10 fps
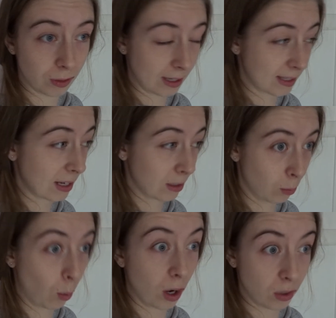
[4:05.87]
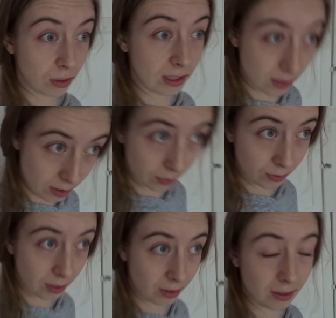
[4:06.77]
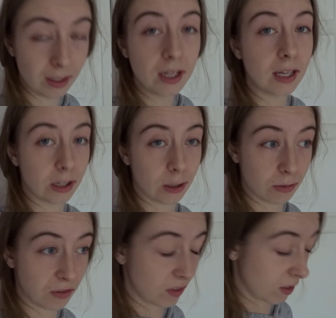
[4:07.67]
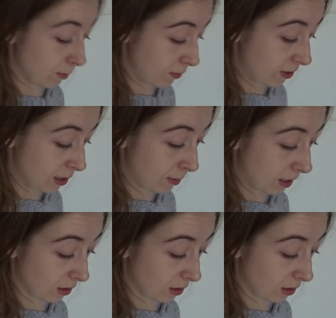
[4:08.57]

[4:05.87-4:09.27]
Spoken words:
I sent her what I'd written so far in hopes for some feedback,